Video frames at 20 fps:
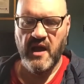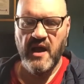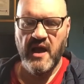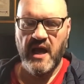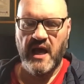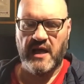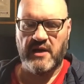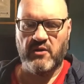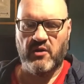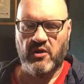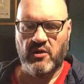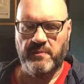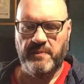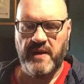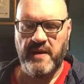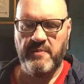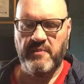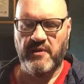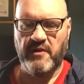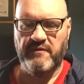And all
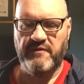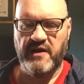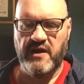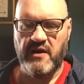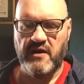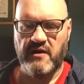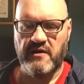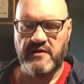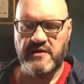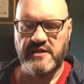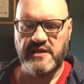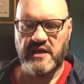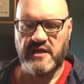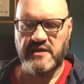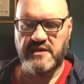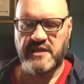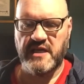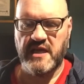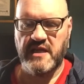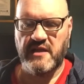people of the earth shall
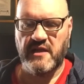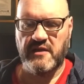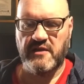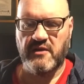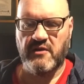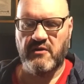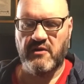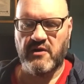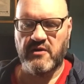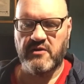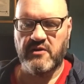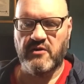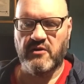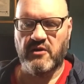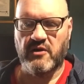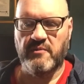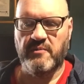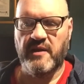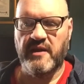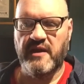see that thou art called
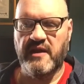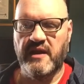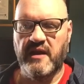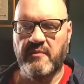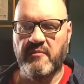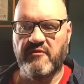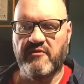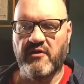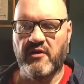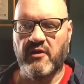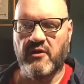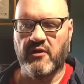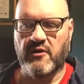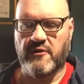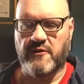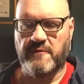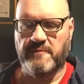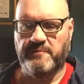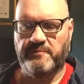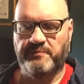by the name of the Lord,
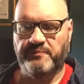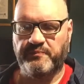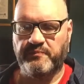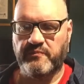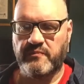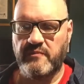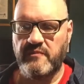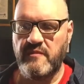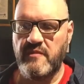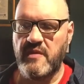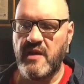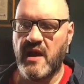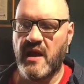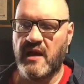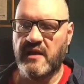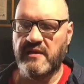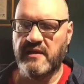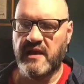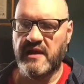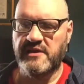and
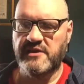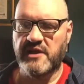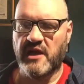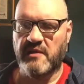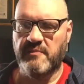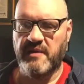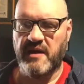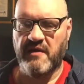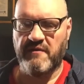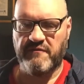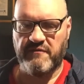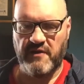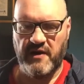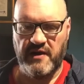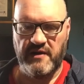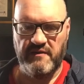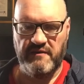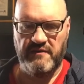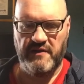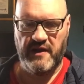they shall be afraid
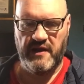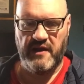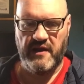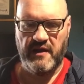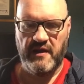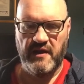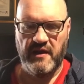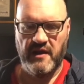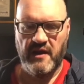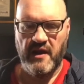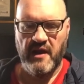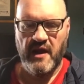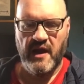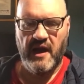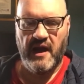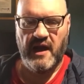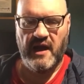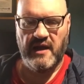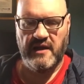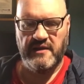of thee.
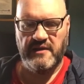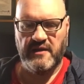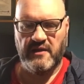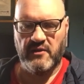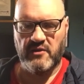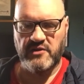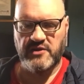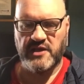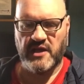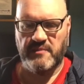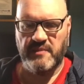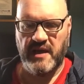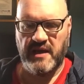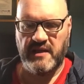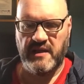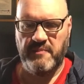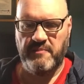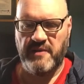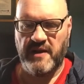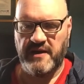And the Lord shall make thee
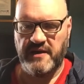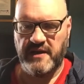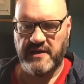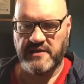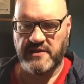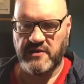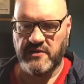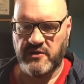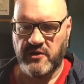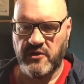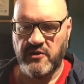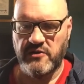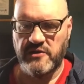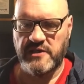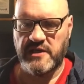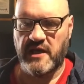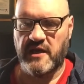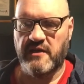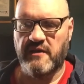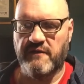plenteous in goods,
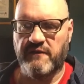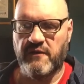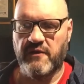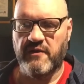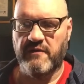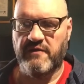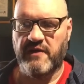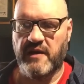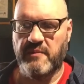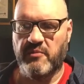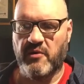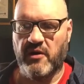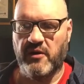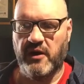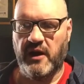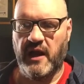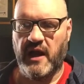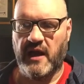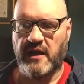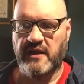in the fruit of thy body,
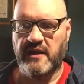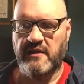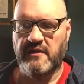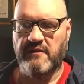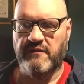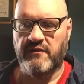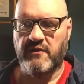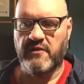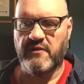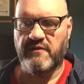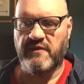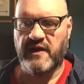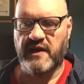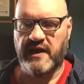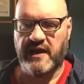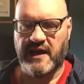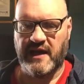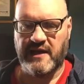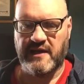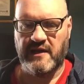and in the fruit of thy
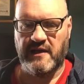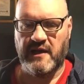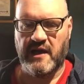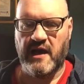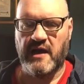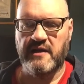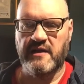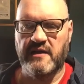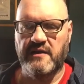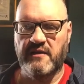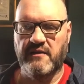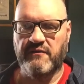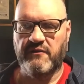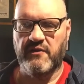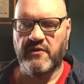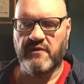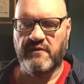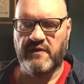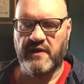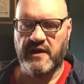cattle, and in the fruit
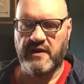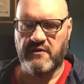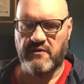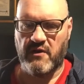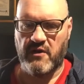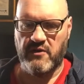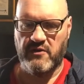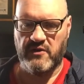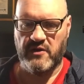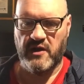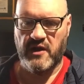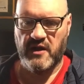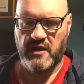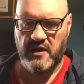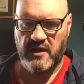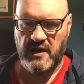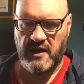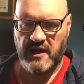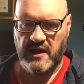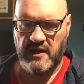of thy ground,
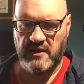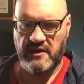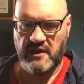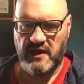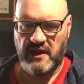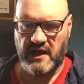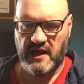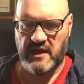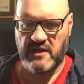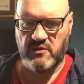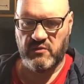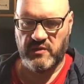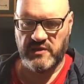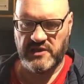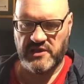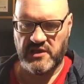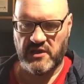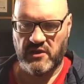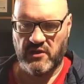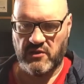in the land which
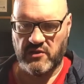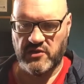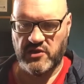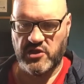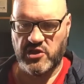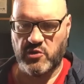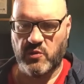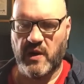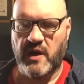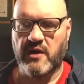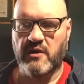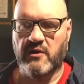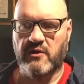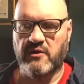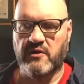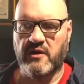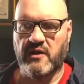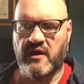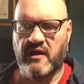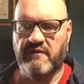the Lord sware
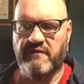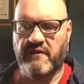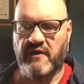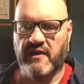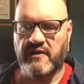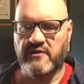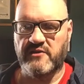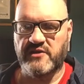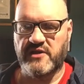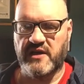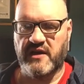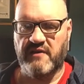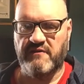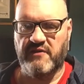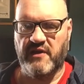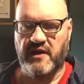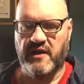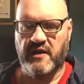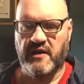unto thy fathers to give thee.